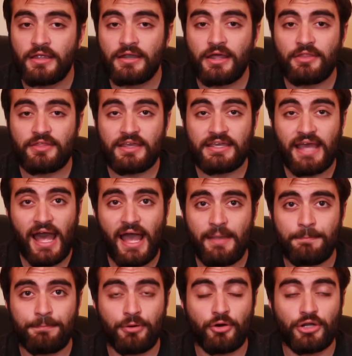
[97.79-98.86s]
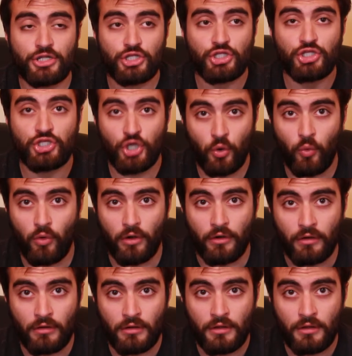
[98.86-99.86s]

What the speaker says: Now the guy put your,